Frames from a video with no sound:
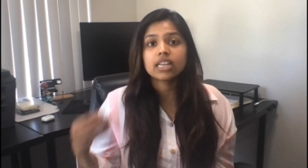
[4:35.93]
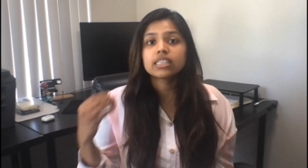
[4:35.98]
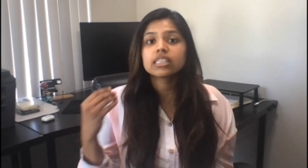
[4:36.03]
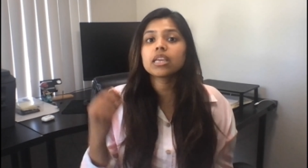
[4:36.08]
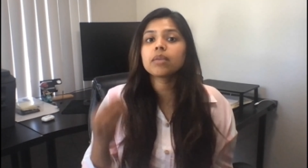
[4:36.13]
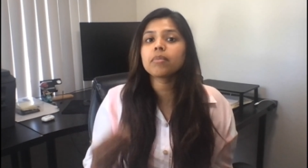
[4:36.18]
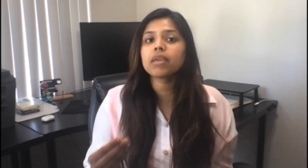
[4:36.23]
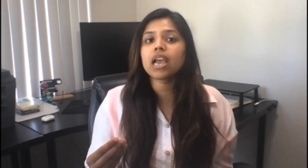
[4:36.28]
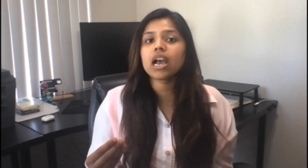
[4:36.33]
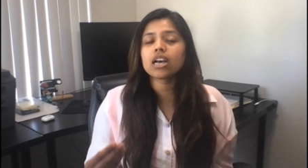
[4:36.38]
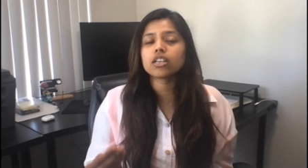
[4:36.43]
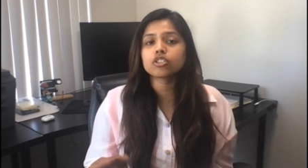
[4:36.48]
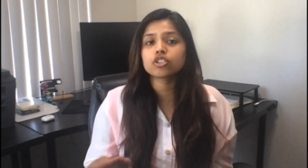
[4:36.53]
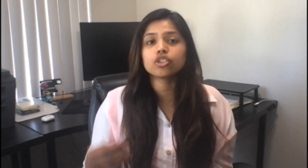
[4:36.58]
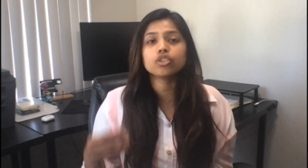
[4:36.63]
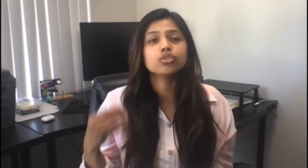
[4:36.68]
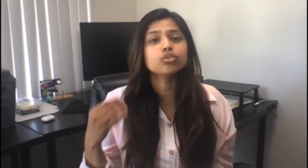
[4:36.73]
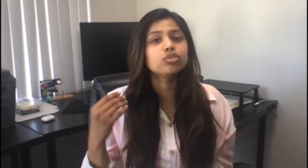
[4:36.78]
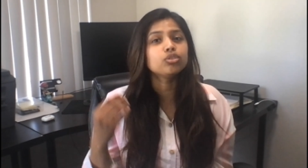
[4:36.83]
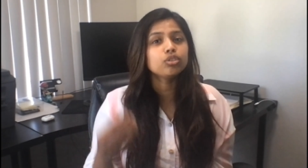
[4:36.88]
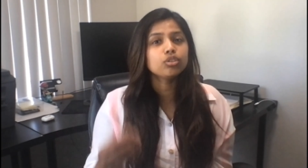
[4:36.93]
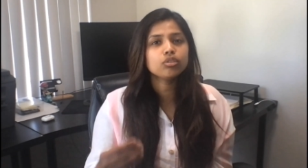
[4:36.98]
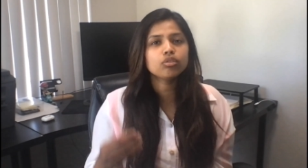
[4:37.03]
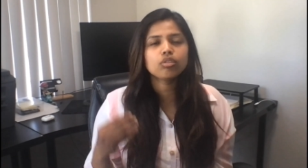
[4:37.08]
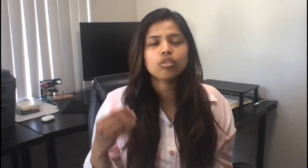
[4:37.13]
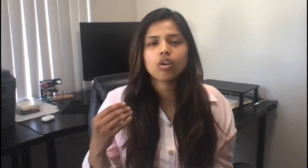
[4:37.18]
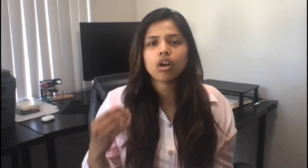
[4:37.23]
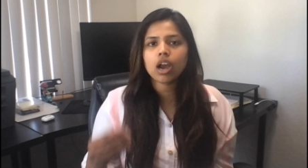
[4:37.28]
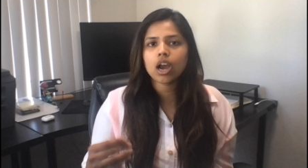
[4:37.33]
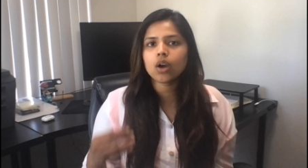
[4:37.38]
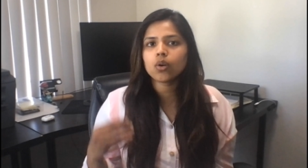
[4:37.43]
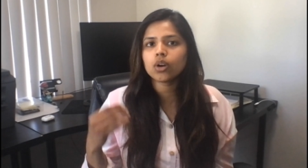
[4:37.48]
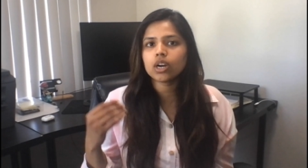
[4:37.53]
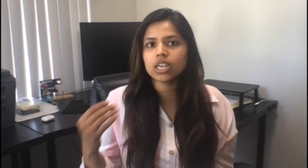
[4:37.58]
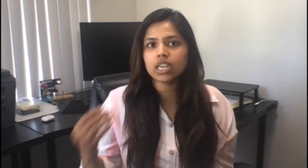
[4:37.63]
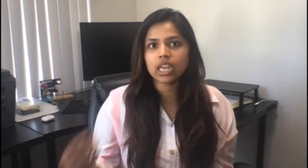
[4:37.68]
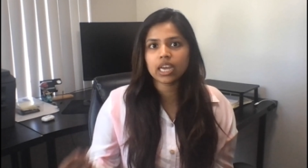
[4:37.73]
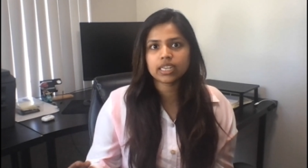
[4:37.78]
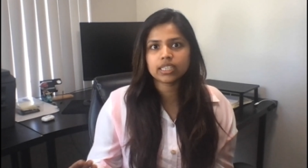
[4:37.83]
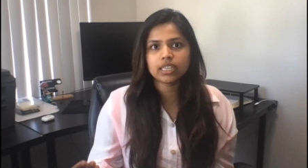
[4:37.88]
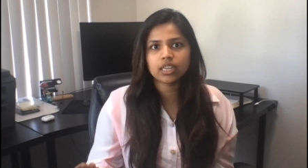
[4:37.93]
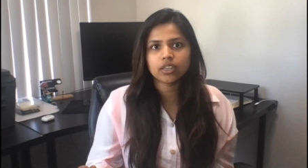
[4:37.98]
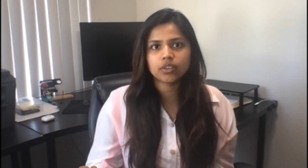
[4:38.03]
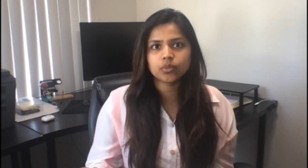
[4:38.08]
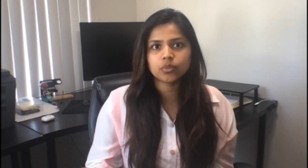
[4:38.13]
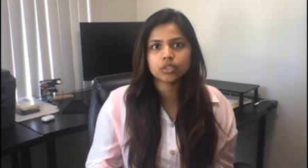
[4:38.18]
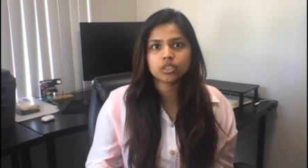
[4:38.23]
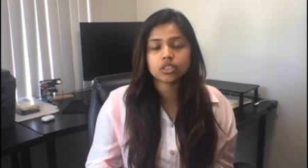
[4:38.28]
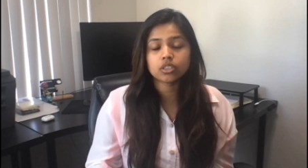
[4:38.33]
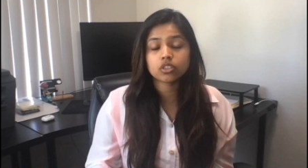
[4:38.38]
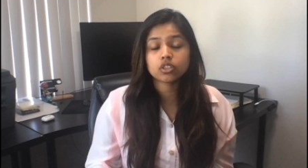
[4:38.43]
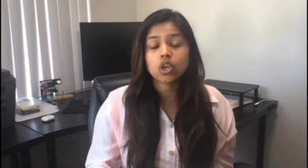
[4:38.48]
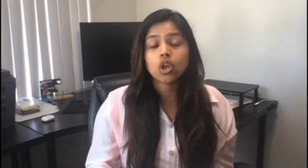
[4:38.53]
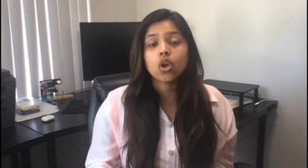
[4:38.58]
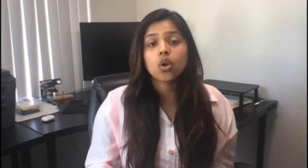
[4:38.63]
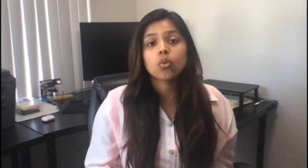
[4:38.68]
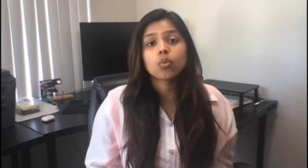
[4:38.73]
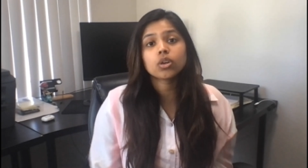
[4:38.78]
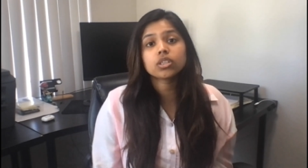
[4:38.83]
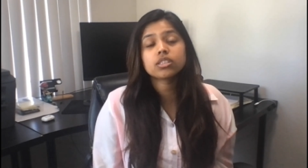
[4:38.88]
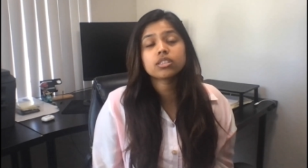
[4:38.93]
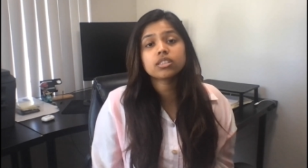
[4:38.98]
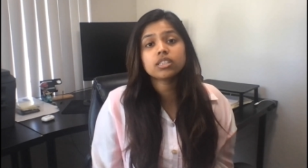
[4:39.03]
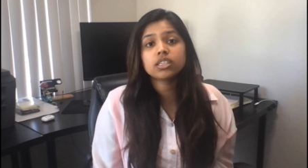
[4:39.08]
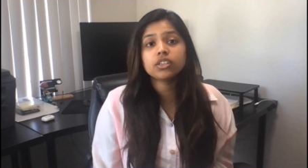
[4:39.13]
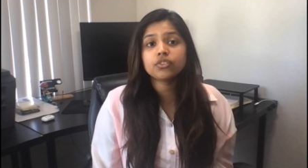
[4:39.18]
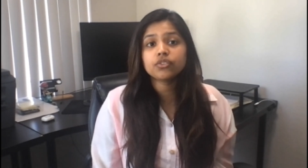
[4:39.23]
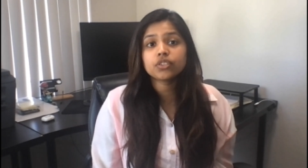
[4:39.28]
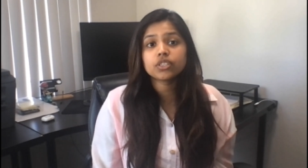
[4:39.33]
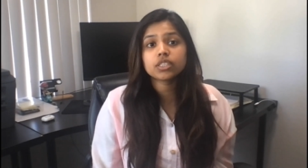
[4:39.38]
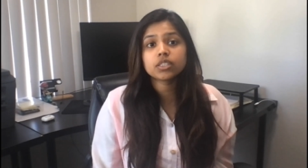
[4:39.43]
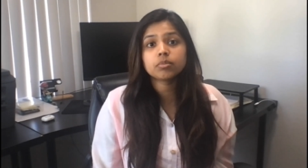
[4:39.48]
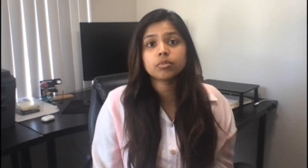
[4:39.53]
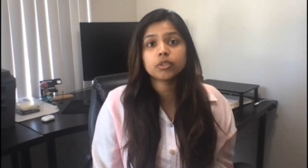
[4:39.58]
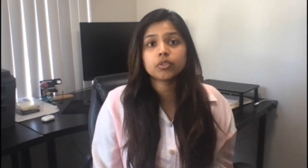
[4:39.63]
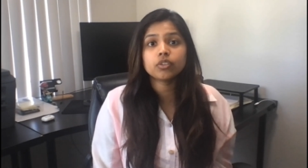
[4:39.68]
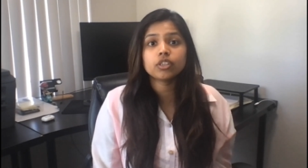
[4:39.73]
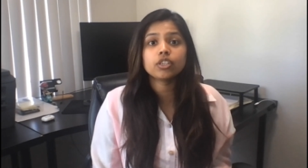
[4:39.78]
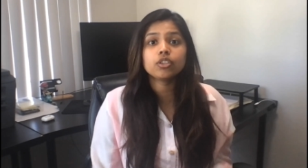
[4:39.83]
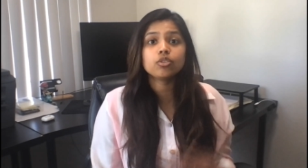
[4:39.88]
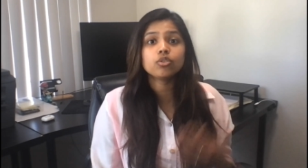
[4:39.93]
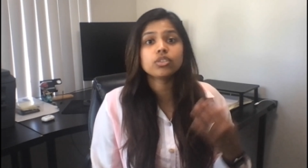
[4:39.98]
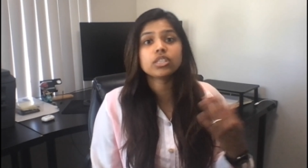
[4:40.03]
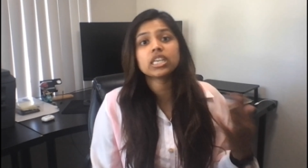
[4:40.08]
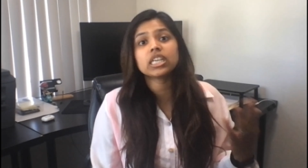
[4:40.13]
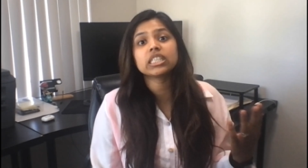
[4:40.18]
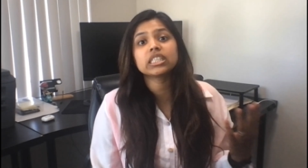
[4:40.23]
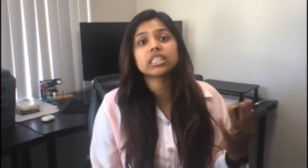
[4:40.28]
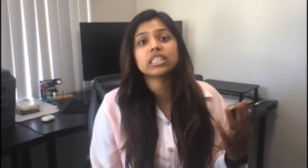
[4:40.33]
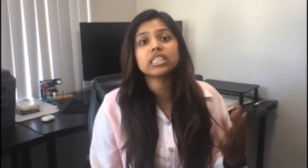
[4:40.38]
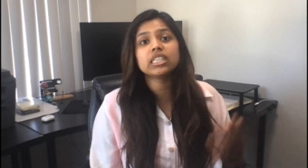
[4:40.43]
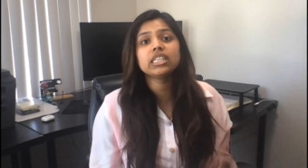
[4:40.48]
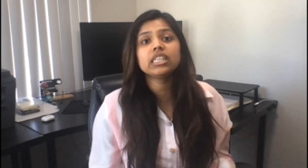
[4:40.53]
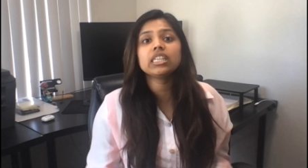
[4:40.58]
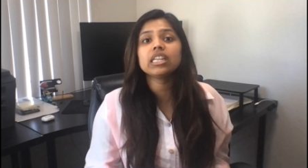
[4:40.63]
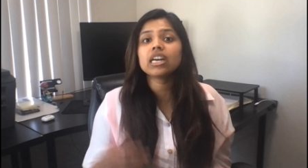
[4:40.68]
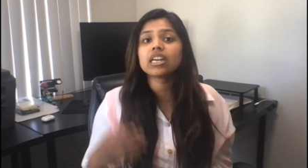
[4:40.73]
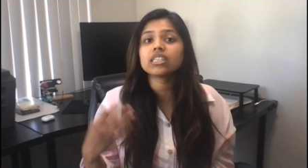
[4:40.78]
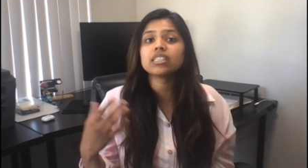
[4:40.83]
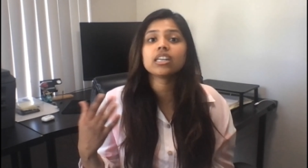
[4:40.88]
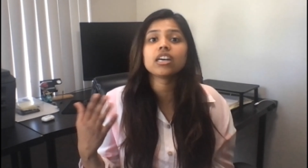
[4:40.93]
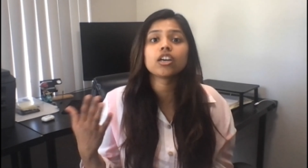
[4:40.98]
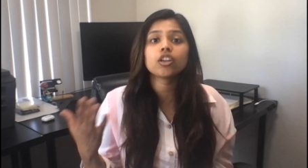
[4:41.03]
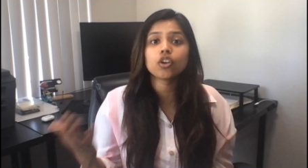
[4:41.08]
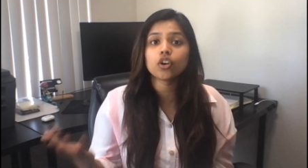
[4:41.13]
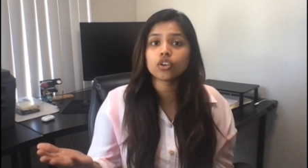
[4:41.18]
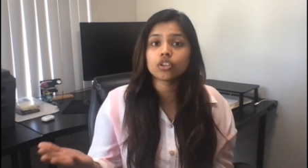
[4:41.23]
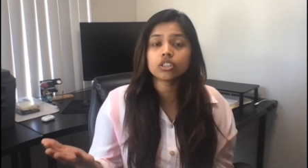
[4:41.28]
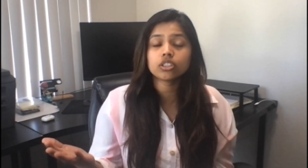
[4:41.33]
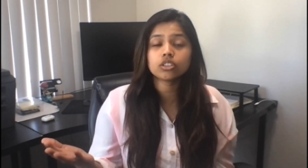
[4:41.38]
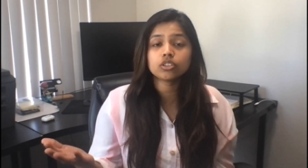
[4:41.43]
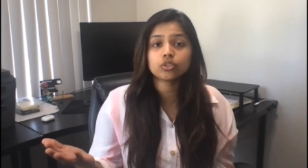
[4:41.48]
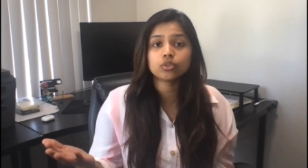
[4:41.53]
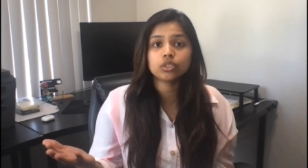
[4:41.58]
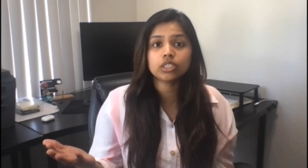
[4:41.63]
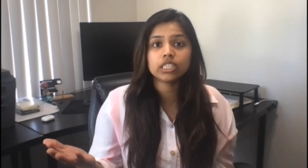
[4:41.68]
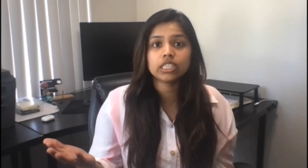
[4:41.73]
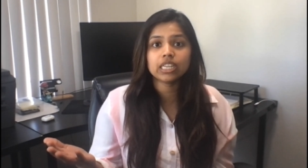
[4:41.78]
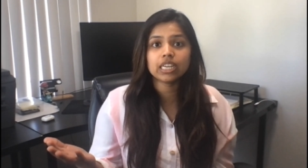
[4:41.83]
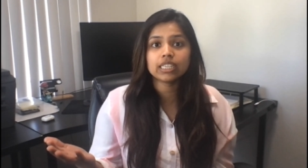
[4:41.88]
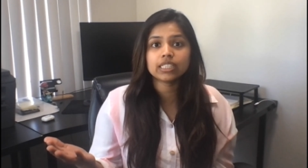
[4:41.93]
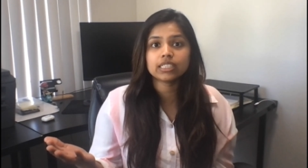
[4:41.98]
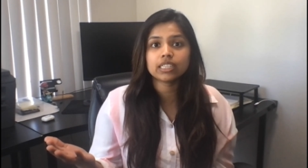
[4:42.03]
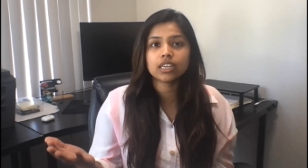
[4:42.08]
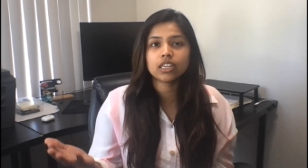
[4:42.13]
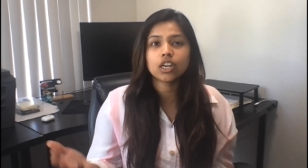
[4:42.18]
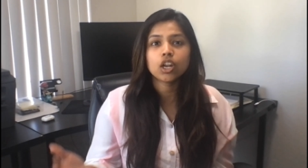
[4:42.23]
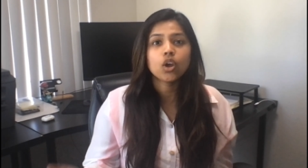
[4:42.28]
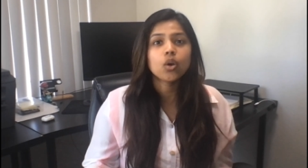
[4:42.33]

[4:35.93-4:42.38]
They may ask you, Do you know how a LIDAR works? What's the difference between using a 3D LIDAR or a 2D LIDAR?